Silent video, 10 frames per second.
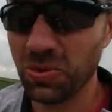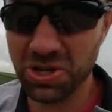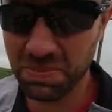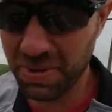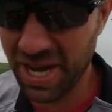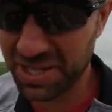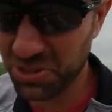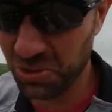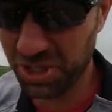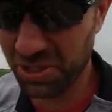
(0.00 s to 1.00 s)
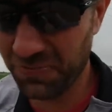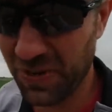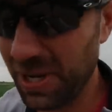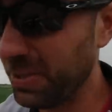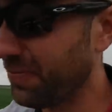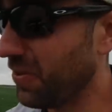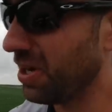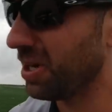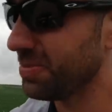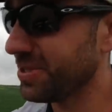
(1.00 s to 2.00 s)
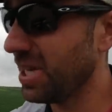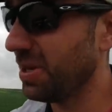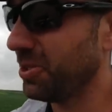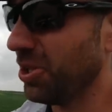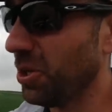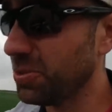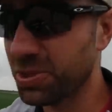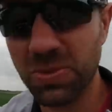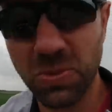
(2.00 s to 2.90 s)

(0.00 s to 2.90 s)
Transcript: Welcome back to O'Neill Family Farms. I'm your host,